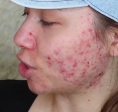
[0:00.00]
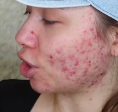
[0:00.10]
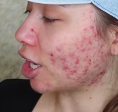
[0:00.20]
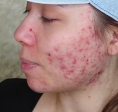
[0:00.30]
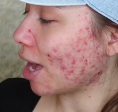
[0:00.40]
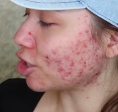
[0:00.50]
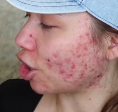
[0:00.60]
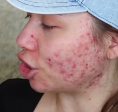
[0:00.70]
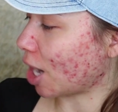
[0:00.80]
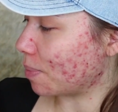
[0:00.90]
So lucky bags
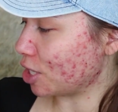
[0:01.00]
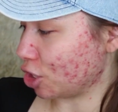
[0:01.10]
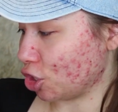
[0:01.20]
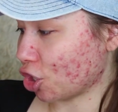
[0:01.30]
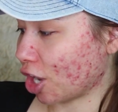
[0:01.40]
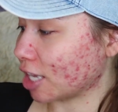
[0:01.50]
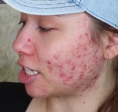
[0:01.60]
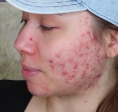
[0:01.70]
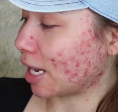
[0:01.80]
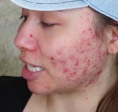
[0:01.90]
are a Japanese New Year
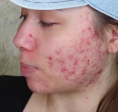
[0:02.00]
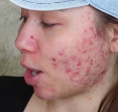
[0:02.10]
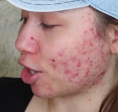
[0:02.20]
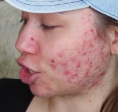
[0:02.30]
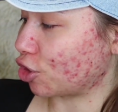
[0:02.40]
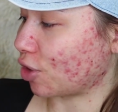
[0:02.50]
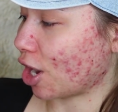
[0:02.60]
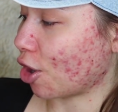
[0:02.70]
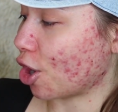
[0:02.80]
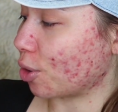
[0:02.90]
custom that inspired us to
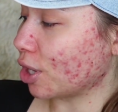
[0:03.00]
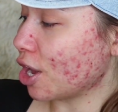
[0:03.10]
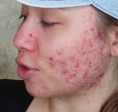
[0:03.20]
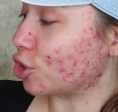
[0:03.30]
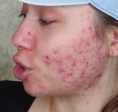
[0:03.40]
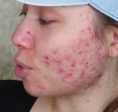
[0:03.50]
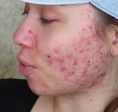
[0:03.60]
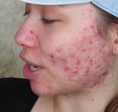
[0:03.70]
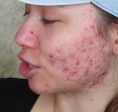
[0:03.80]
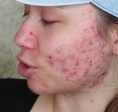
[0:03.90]
create our own. The
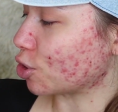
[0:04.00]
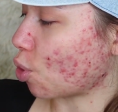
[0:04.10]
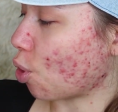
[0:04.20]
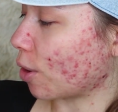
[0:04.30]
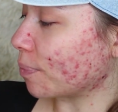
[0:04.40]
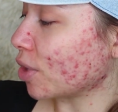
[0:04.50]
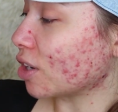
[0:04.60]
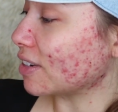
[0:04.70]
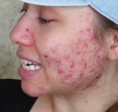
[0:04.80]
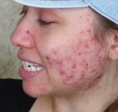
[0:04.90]
sumo wrestlers, or
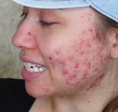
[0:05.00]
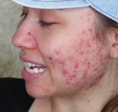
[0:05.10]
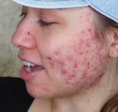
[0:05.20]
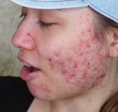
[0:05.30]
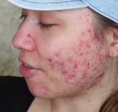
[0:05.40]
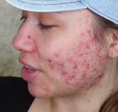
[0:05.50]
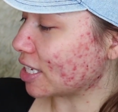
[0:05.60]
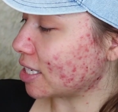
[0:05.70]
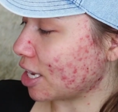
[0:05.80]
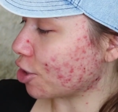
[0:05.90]
rikishi, on
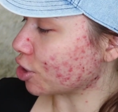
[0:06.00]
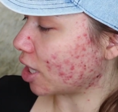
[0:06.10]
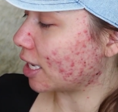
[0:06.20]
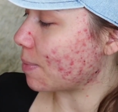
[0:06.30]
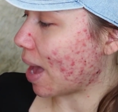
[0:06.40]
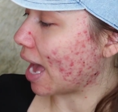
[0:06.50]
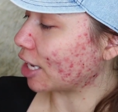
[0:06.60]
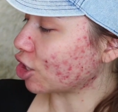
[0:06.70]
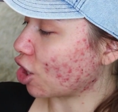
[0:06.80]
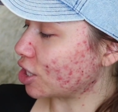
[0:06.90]
this year's lucky
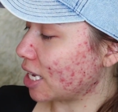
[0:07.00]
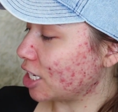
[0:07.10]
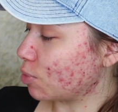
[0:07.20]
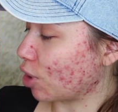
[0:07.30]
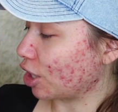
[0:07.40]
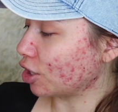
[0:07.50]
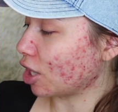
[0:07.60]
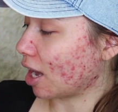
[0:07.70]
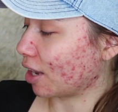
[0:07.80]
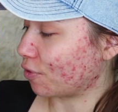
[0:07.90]
bags are said to bring good
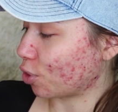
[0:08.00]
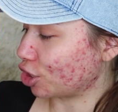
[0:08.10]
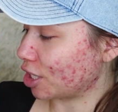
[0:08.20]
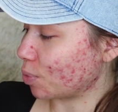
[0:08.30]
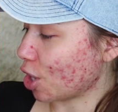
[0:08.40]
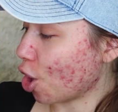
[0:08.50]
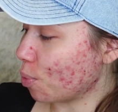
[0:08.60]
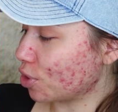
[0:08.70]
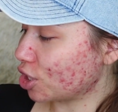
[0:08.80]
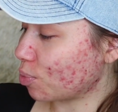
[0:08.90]
luck and fortune. We
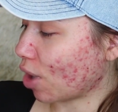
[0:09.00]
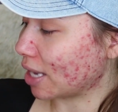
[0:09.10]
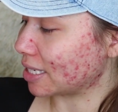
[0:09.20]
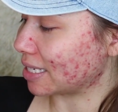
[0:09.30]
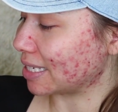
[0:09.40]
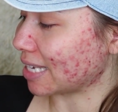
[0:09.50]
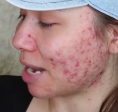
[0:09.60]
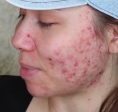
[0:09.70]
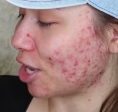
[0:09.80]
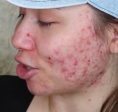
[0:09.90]
hope the surprises
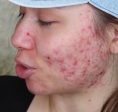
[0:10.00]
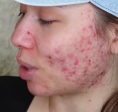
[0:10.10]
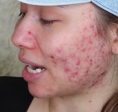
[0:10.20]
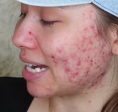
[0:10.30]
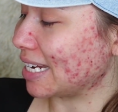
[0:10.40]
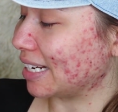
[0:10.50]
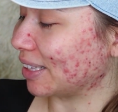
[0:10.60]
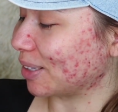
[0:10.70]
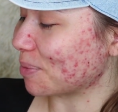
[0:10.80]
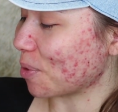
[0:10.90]
inside make your 2019
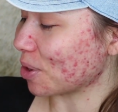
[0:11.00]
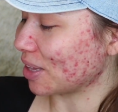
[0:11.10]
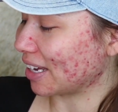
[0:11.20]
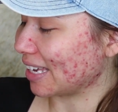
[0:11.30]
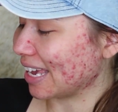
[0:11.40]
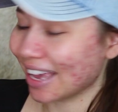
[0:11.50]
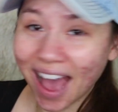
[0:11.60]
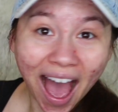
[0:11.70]
a little more lucky.